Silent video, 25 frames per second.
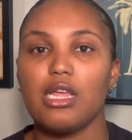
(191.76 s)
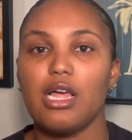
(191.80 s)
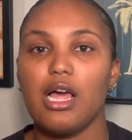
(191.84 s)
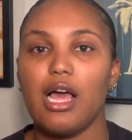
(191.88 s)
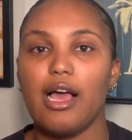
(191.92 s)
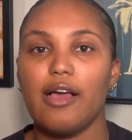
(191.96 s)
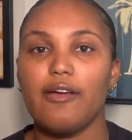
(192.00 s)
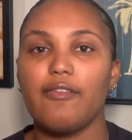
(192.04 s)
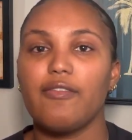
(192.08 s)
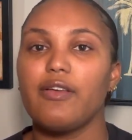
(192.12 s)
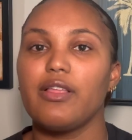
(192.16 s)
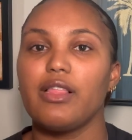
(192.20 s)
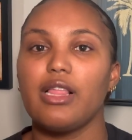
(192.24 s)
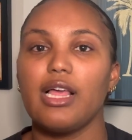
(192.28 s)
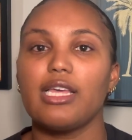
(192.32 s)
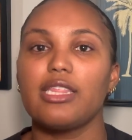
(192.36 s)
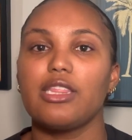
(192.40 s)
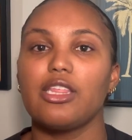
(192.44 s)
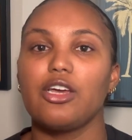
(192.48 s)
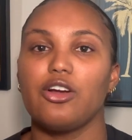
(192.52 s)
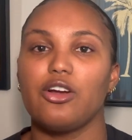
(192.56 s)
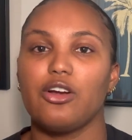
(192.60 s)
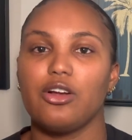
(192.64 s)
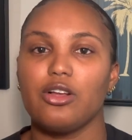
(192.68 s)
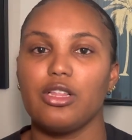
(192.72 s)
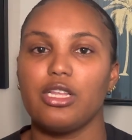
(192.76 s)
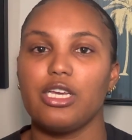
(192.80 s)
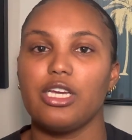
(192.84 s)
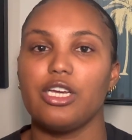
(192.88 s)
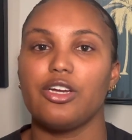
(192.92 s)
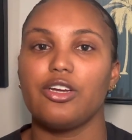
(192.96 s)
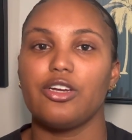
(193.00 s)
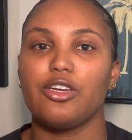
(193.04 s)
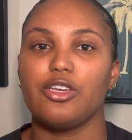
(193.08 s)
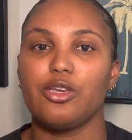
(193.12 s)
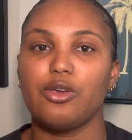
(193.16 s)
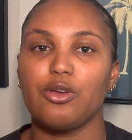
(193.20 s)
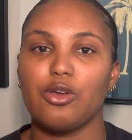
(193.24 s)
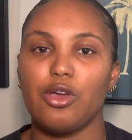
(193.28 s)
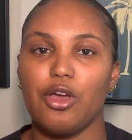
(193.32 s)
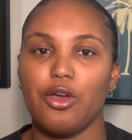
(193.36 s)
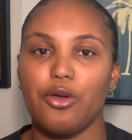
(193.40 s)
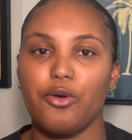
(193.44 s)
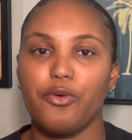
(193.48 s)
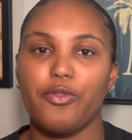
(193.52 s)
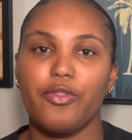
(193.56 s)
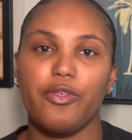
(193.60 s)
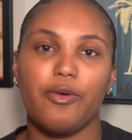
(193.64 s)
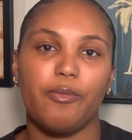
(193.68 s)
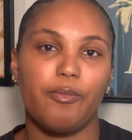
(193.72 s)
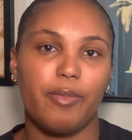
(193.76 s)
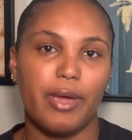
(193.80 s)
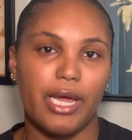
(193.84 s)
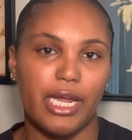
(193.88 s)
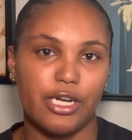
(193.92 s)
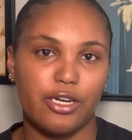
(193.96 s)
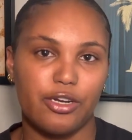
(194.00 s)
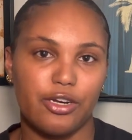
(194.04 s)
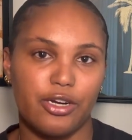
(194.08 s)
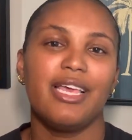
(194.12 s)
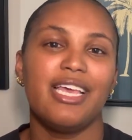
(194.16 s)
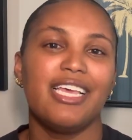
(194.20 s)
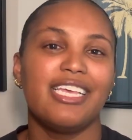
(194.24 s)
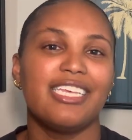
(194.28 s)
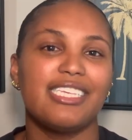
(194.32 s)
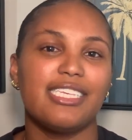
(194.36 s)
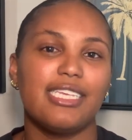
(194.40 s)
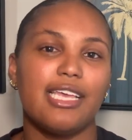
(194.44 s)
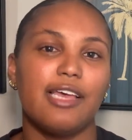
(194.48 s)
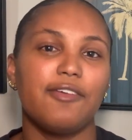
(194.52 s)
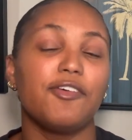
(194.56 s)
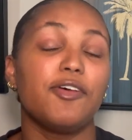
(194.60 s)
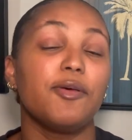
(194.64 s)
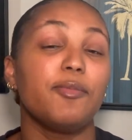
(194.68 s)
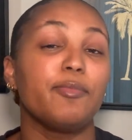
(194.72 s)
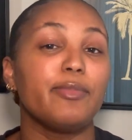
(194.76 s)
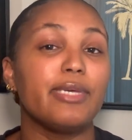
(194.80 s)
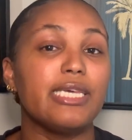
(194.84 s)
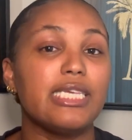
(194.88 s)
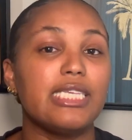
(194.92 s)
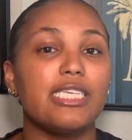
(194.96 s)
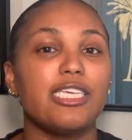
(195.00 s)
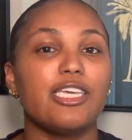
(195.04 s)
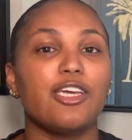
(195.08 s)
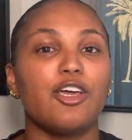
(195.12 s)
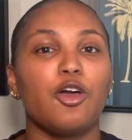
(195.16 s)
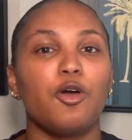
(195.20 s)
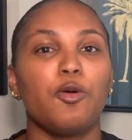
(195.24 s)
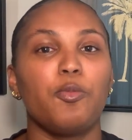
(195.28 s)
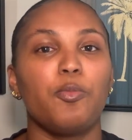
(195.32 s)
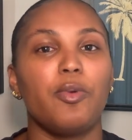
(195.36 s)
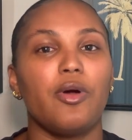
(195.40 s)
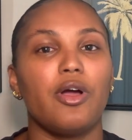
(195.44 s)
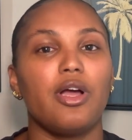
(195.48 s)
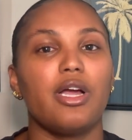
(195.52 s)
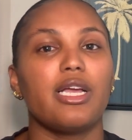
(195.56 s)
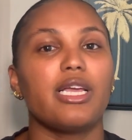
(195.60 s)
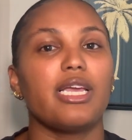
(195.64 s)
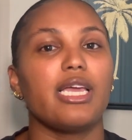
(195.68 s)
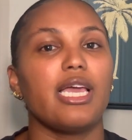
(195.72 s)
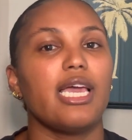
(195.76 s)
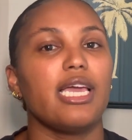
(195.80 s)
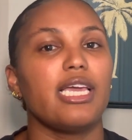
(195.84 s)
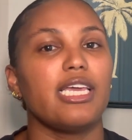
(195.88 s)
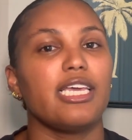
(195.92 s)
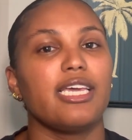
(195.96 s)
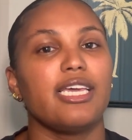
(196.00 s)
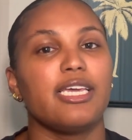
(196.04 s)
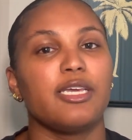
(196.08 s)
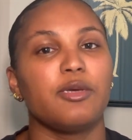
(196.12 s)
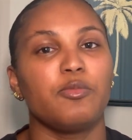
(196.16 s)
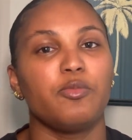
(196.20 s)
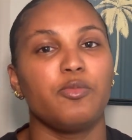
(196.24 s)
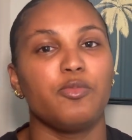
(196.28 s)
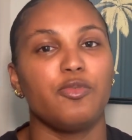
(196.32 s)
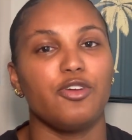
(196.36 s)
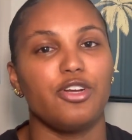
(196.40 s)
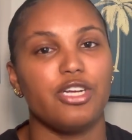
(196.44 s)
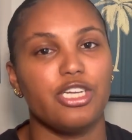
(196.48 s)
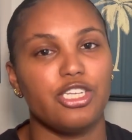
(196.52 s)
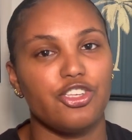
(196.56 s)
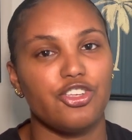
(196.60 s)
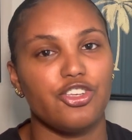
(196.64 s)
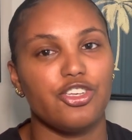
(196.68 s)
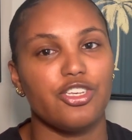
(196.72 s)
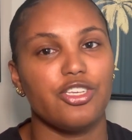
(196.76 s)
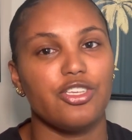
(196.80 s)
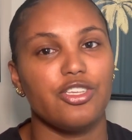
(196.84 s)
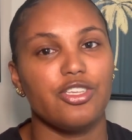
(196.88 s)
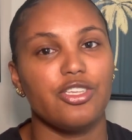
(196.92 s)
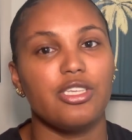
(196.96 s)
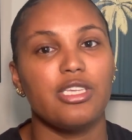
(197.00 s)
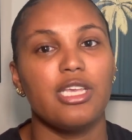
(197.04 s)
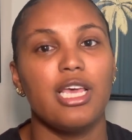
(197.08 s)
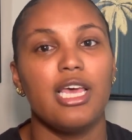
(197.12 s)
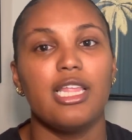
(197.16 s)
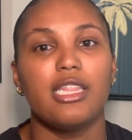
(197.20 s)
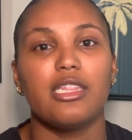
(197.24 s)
I feel like the earlier you go, the better. 7, Místico Park Hanging Bridges.